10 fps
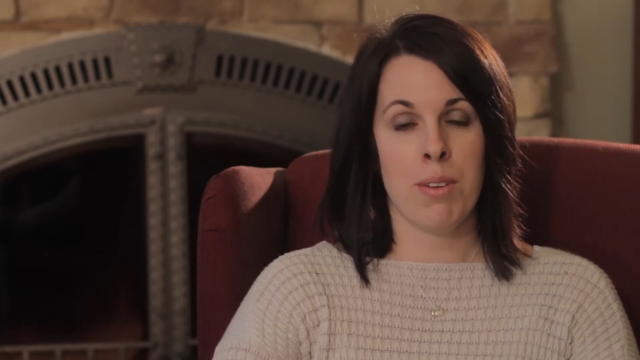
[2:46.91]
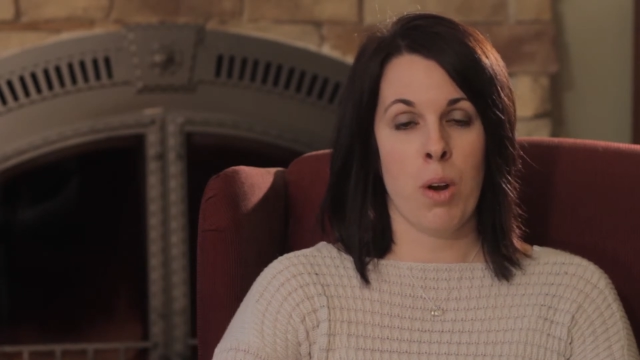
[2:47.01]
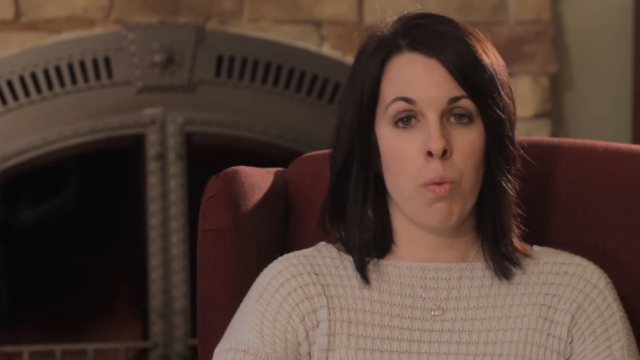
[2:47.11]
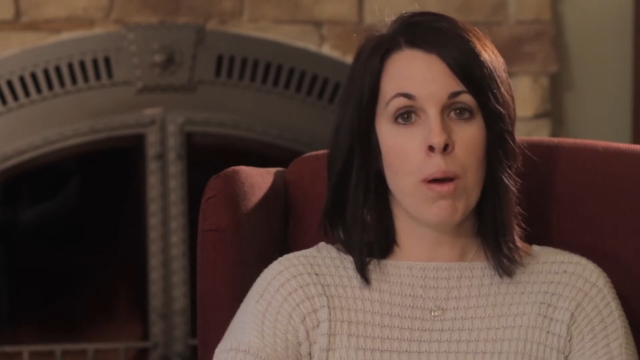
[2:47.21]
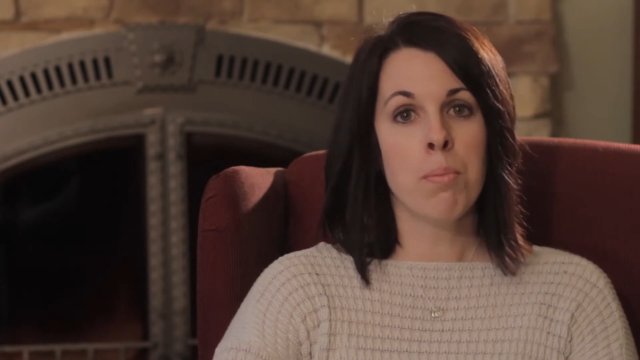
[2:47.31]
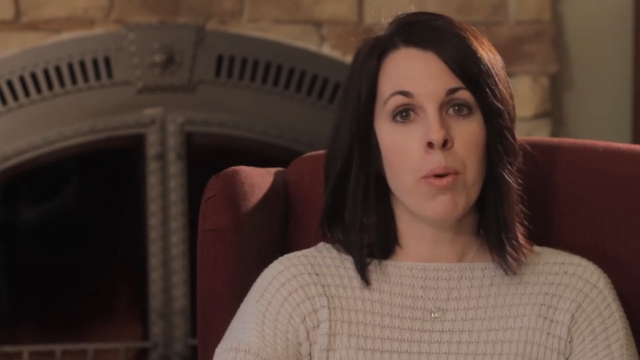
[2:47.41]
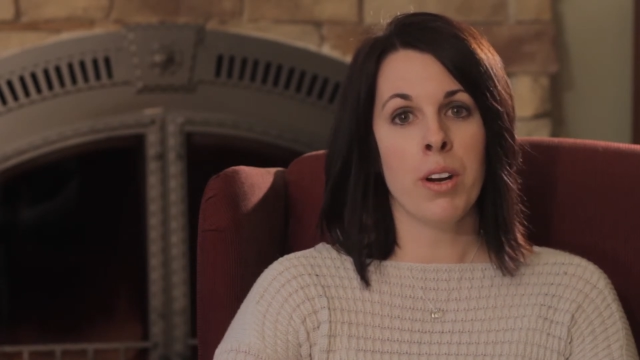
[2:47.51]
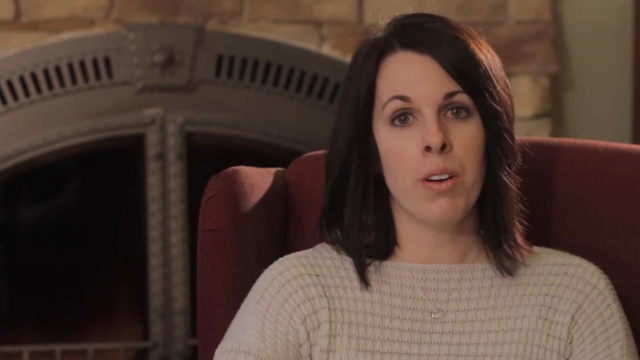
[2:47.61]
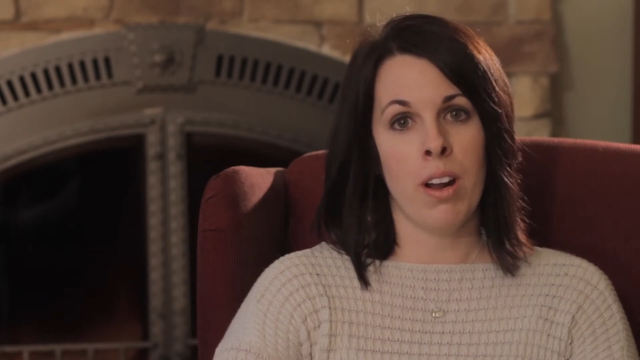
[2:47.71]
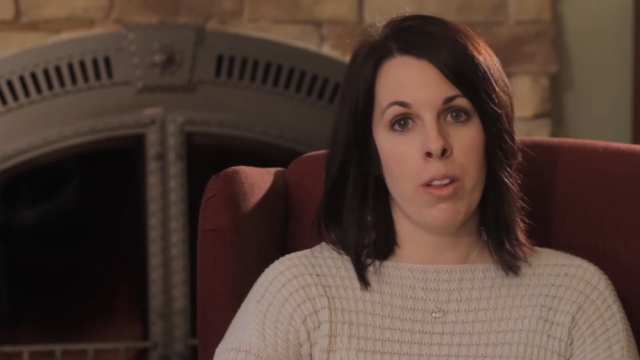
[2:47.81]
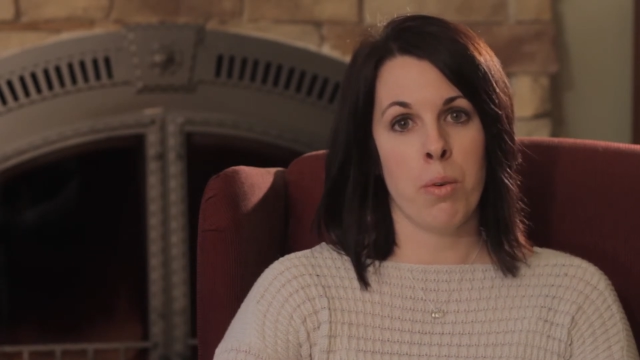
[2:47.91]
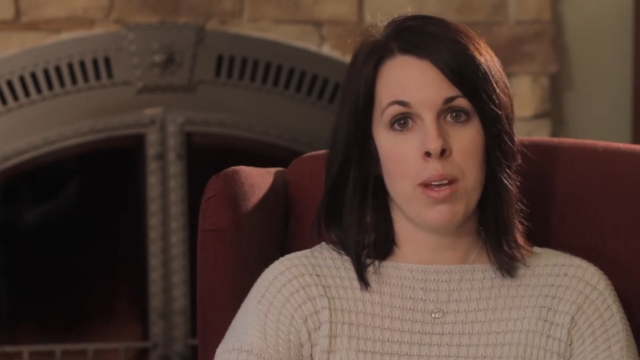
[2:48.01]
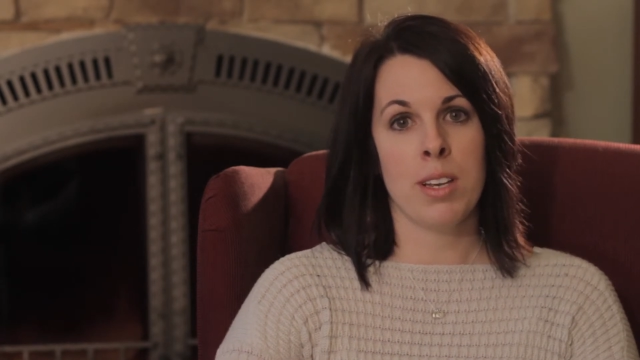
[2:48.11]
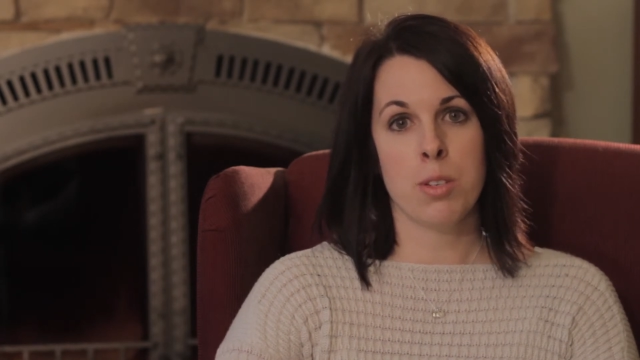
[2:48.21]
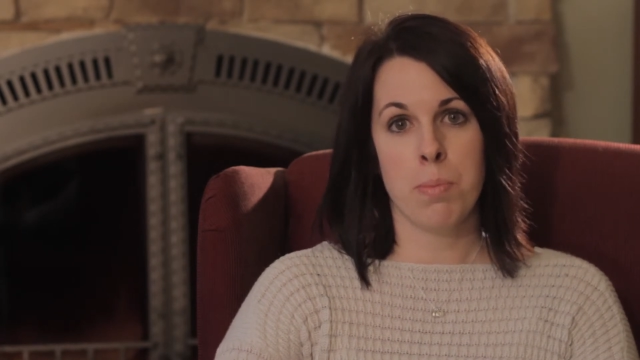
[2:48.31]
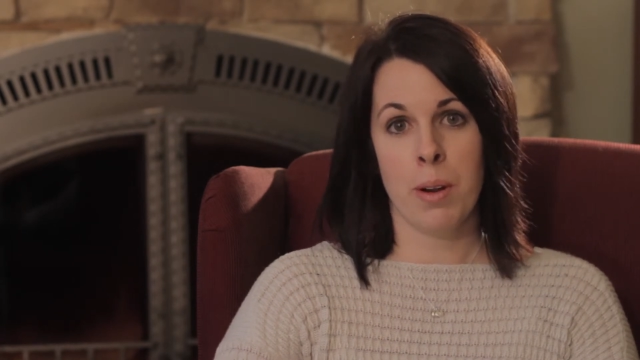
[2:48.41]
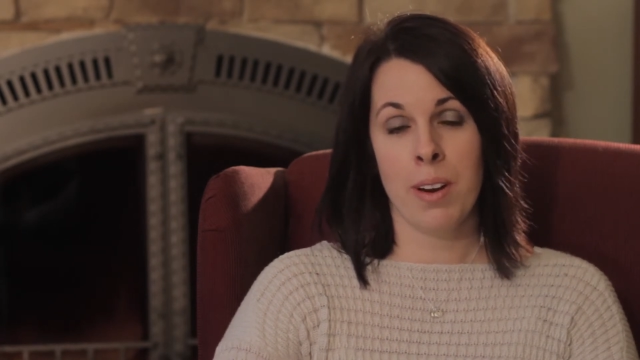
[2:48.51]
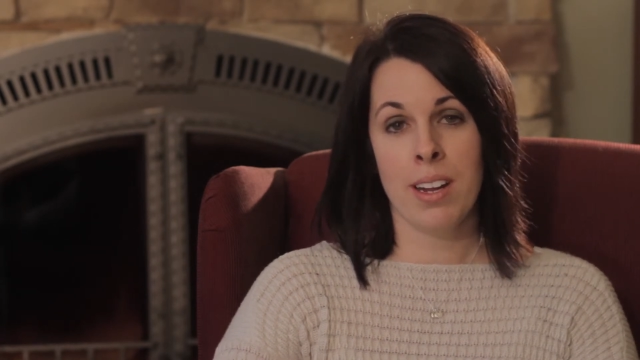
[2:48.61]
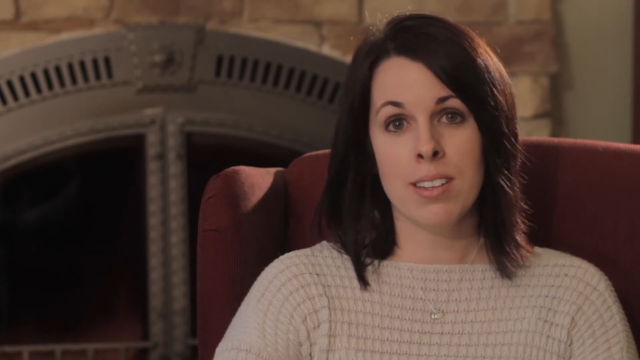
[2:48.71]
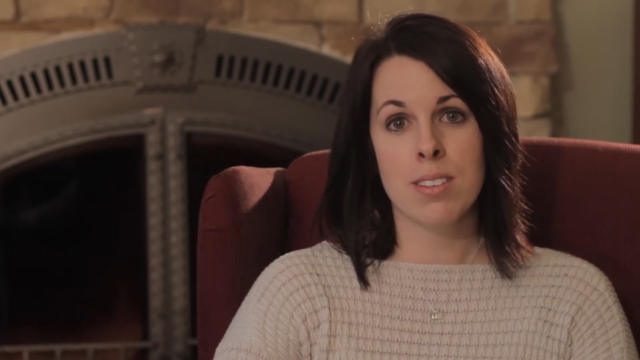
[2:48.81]
and at one point or another we
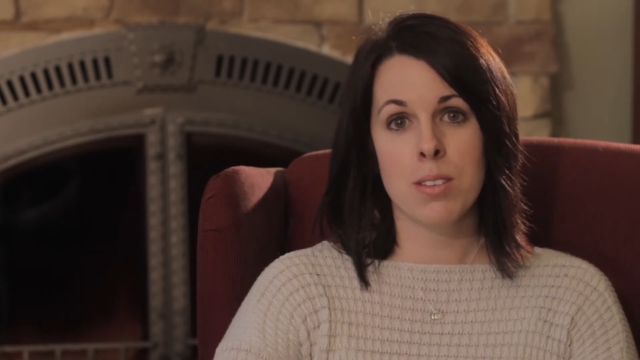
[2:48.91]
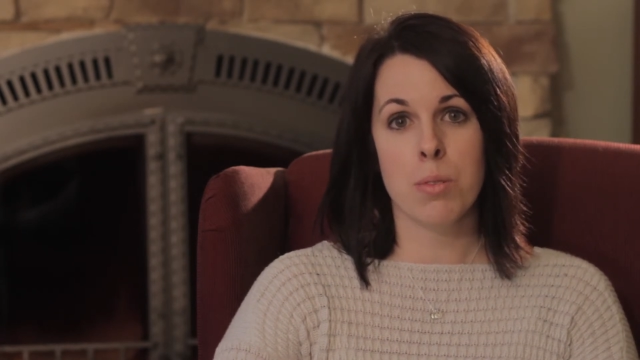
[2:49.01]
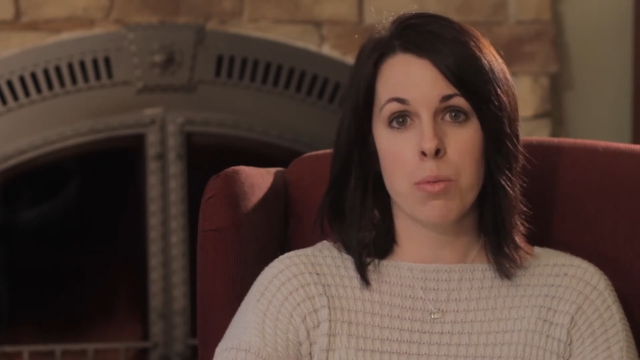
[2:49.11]
experience